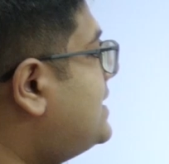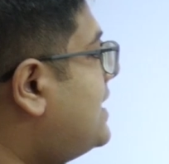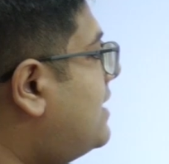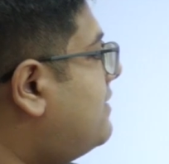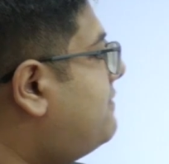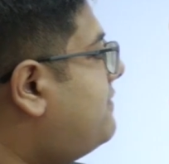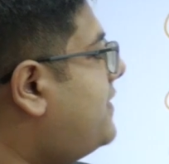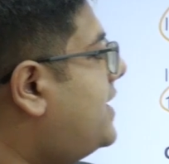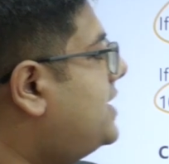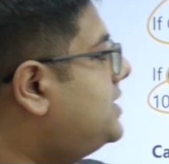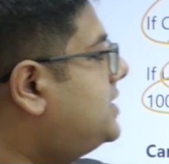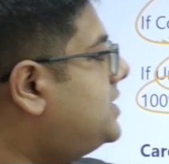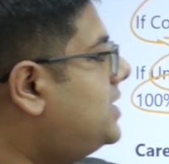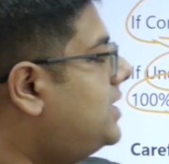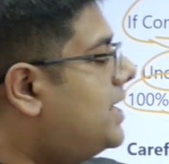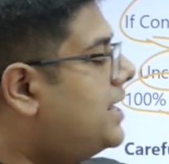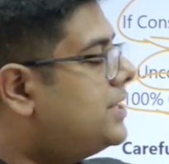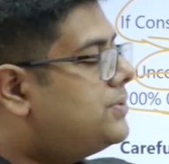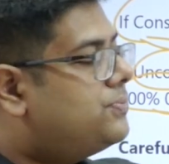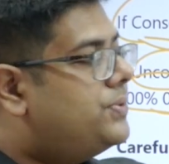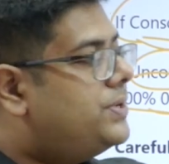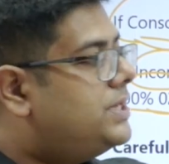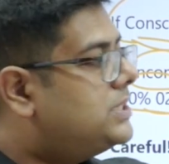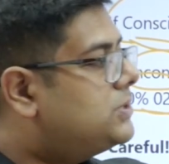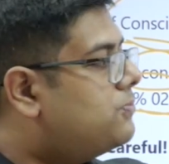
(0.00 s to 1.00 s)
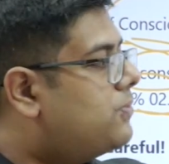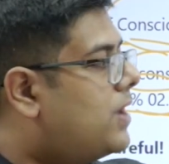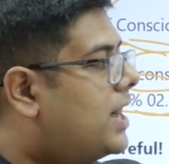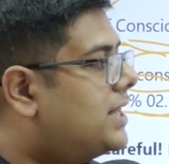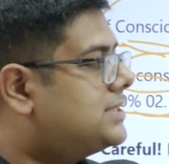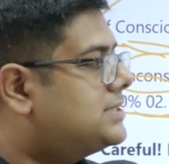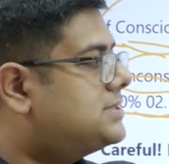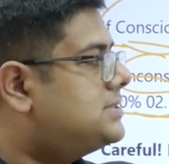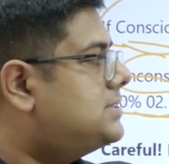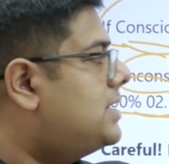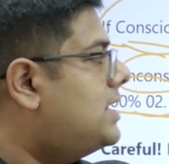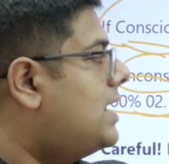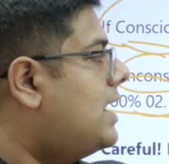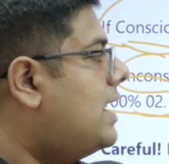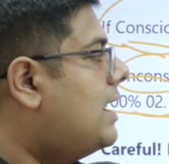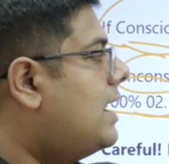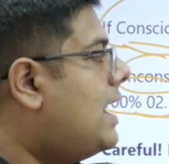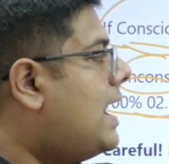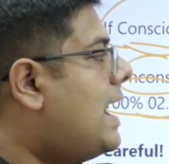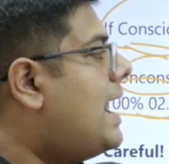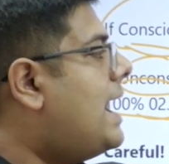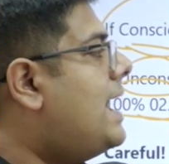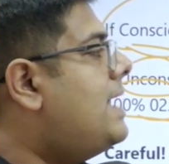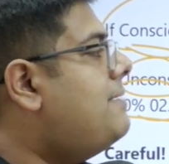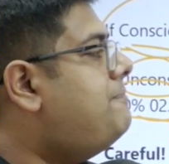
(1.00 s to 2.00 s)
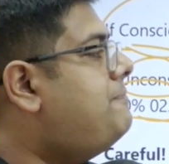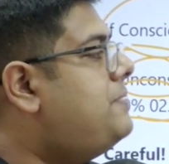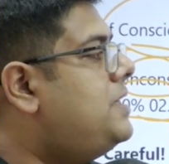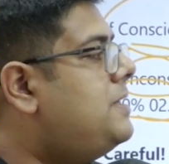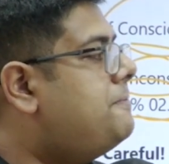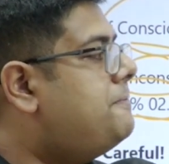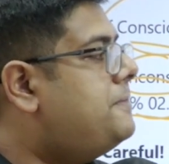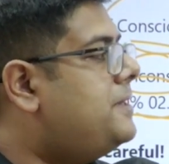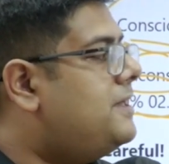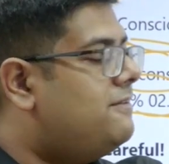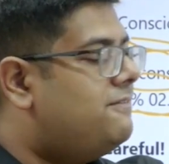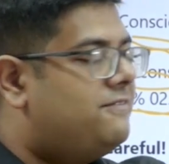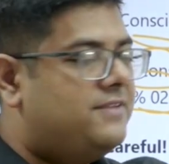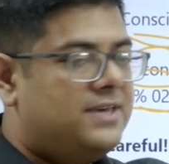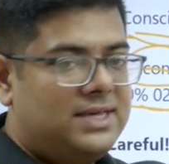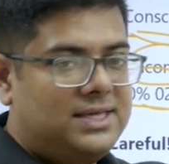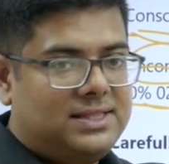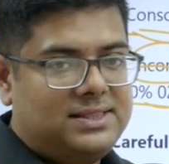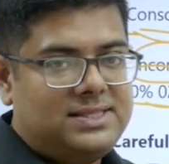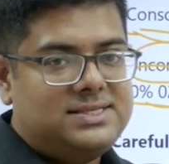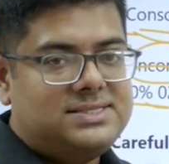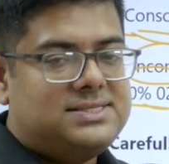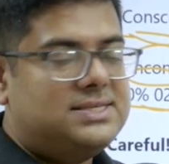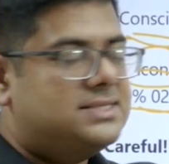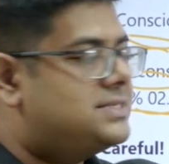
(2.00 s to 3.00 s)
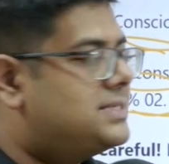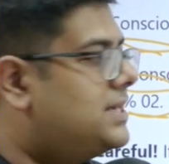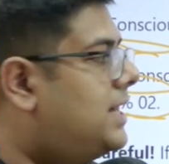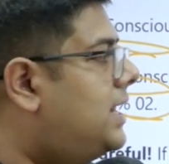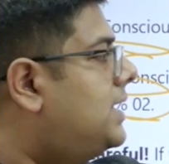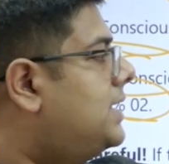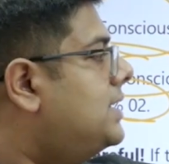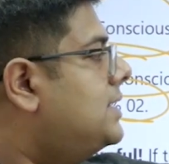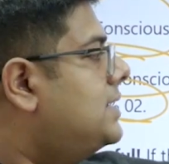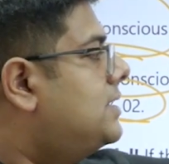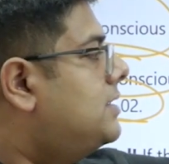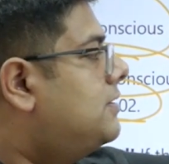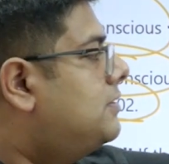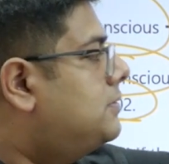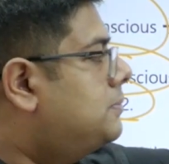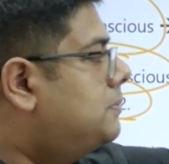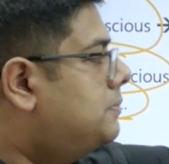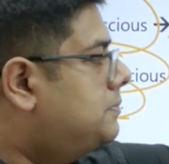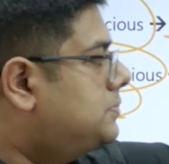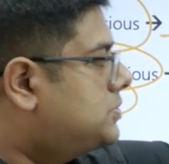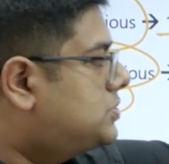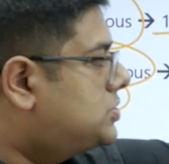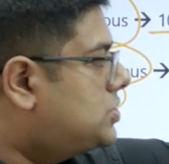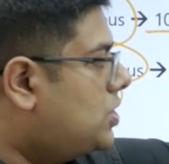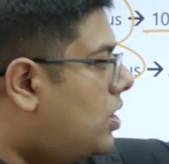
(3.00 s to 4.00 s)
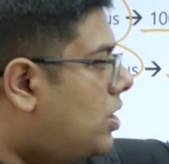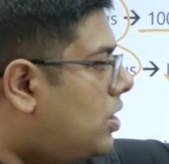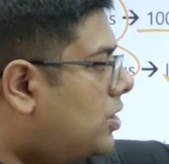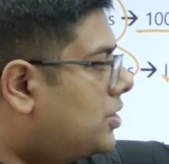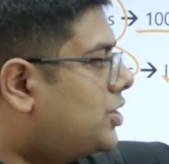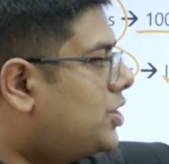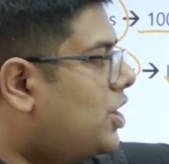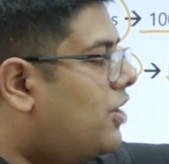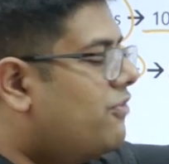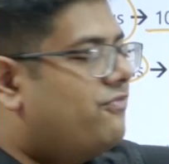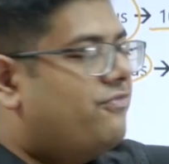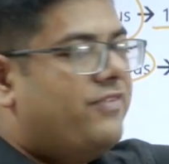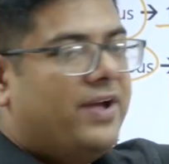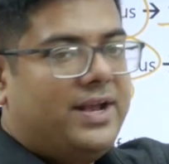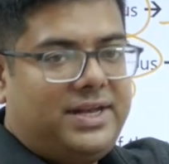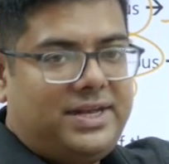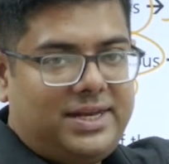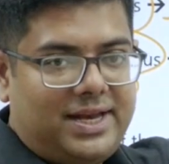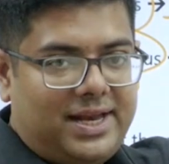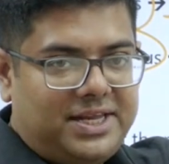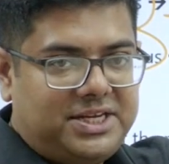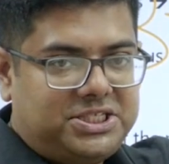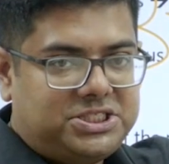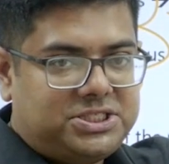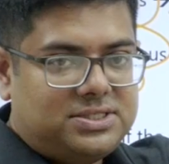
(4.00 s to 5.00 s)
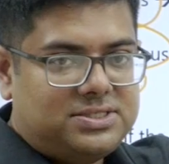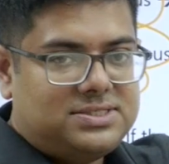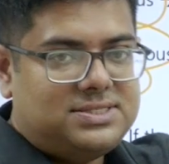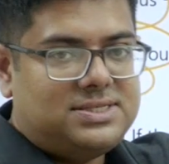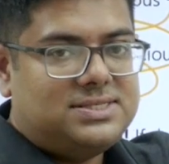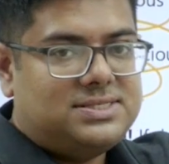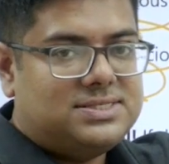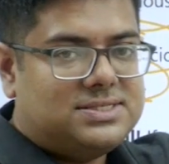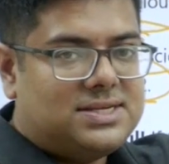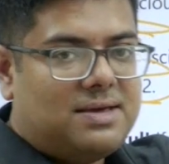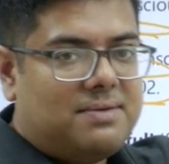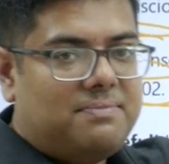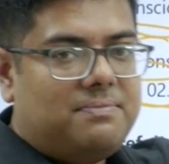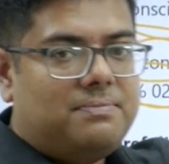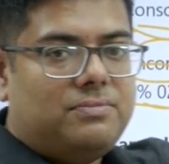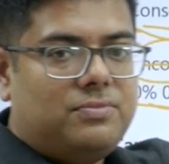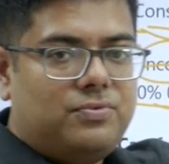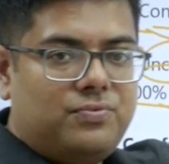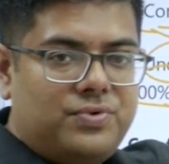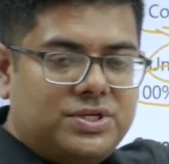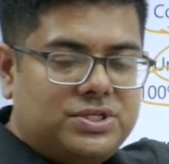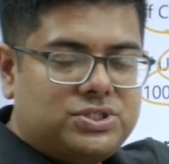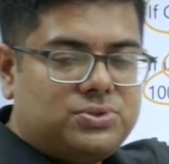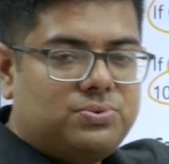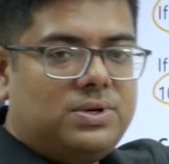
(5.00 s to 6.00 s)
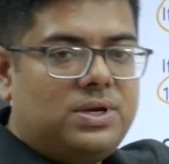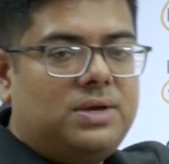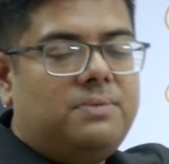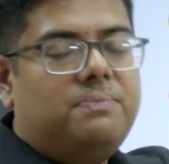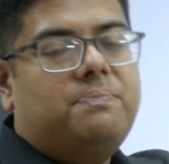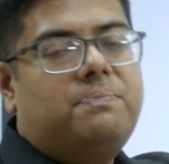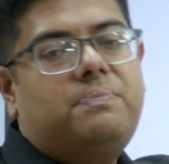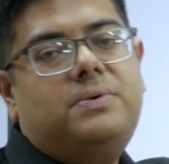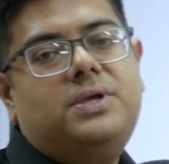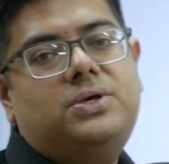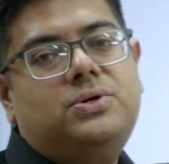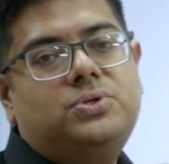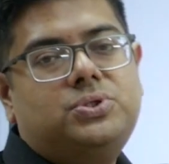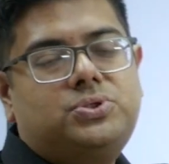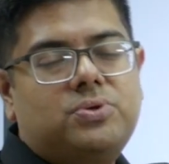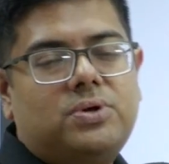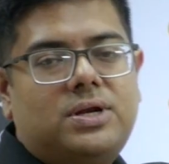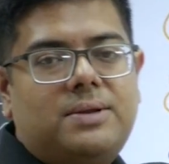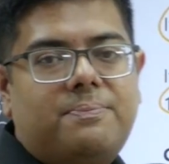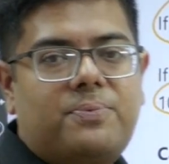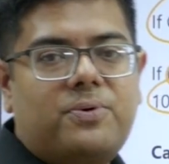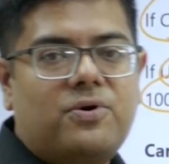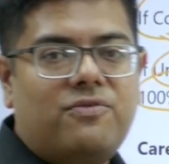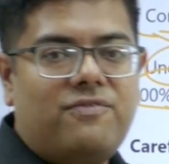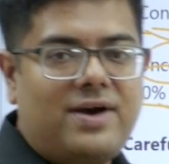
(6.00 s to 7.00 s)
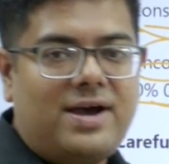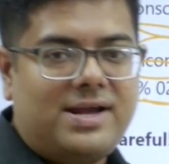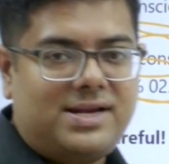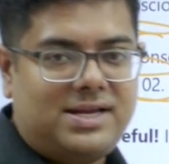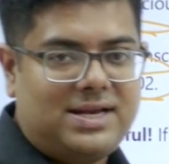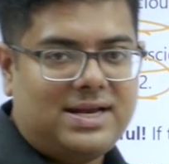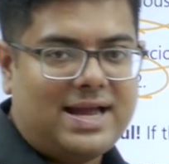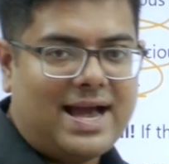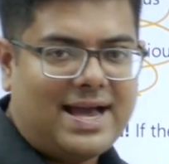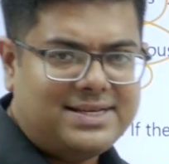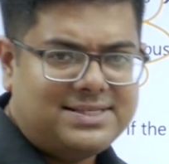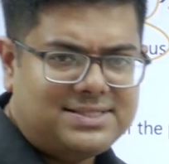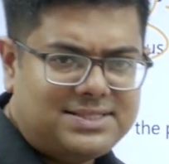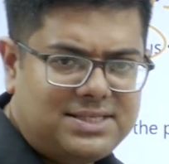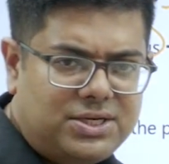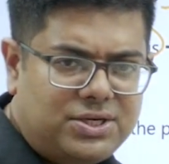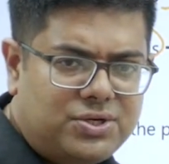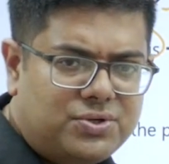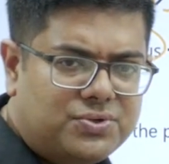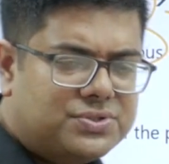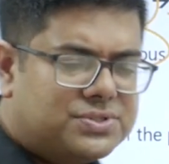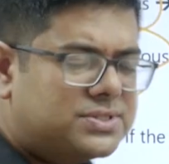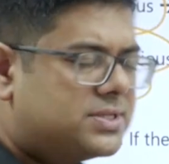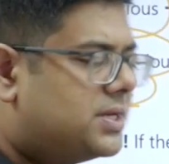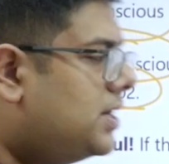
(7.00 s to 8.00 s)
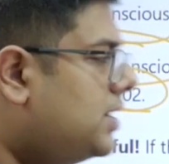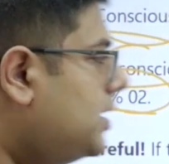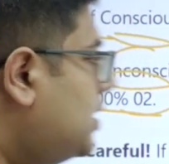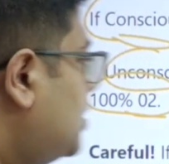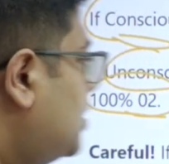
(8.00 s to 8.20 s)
and ventilate with what? IPPV. This is a sort of ventilation system which we usually provide in ICUs